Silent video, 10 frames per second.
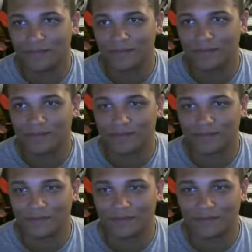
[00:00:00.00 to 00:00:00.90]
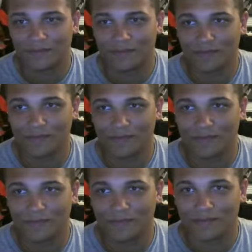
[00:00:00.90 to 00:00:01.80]

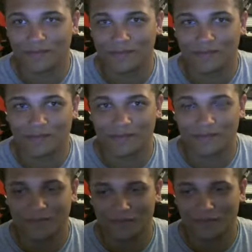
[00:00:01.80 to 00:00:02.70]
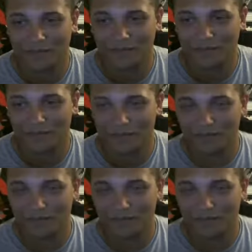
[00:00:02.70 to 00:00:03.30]
(silence)